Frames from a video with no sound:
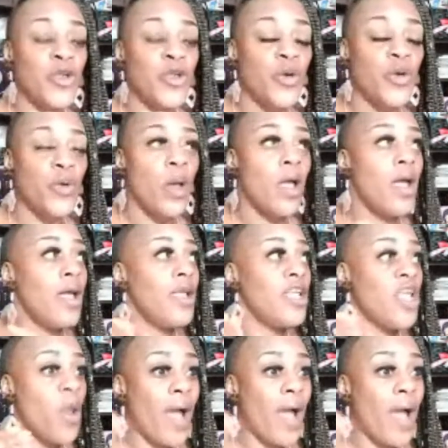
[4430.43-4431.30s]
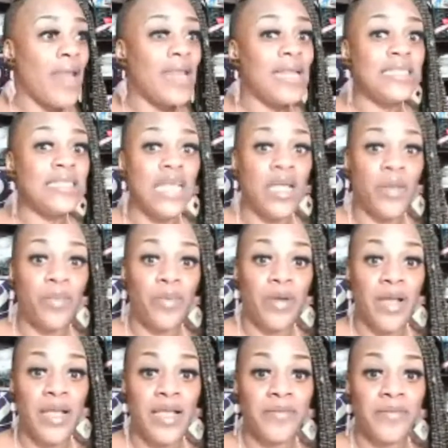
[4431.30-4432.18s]
I'm just glad I knew,
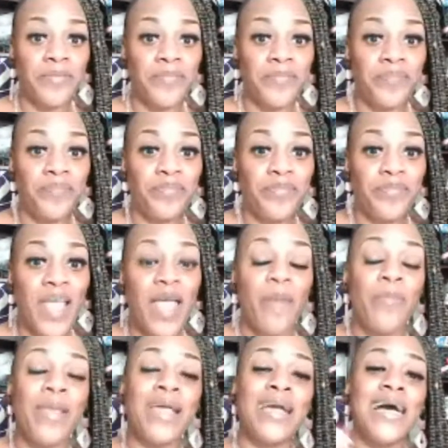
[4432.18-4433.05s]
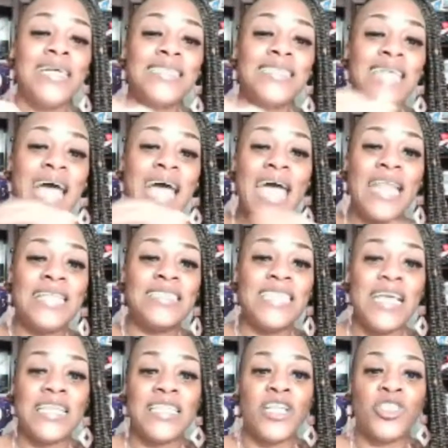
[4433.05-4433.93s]
I need to take a break. And
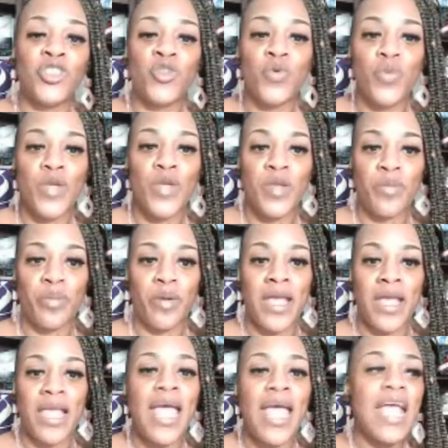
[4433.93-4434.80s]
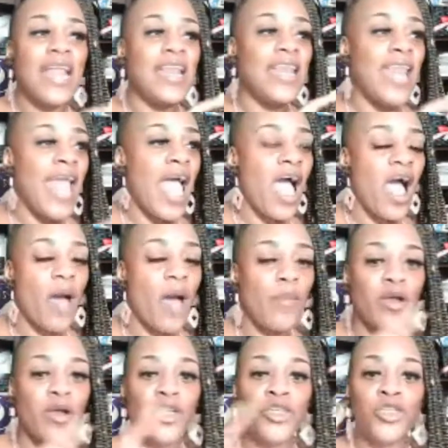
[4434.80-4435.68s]
because I had to take that 2-week break,
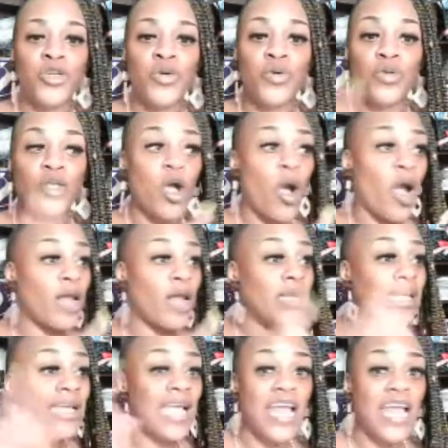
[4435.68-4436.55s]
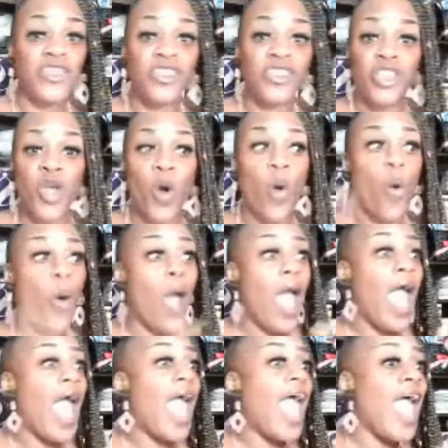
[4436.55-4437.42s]
now I'm going to do the Carla Cannon
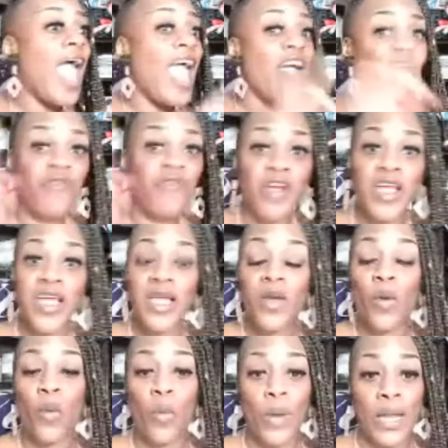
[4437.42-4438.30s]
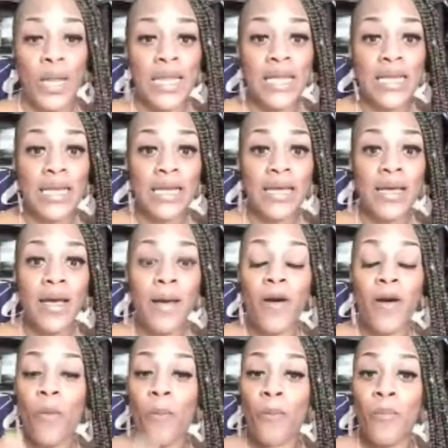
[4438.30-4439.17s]
Show every week,
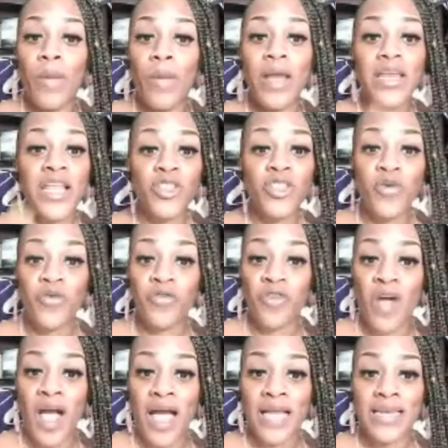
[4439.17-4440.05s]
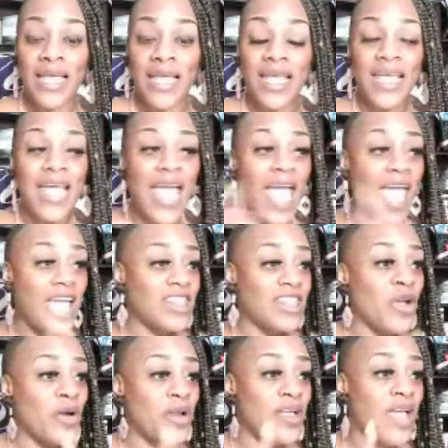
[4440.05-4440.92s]
Monday through Friday,
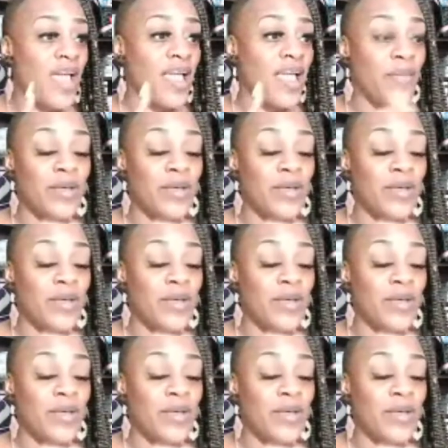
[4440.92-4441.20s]
8:30 a.m.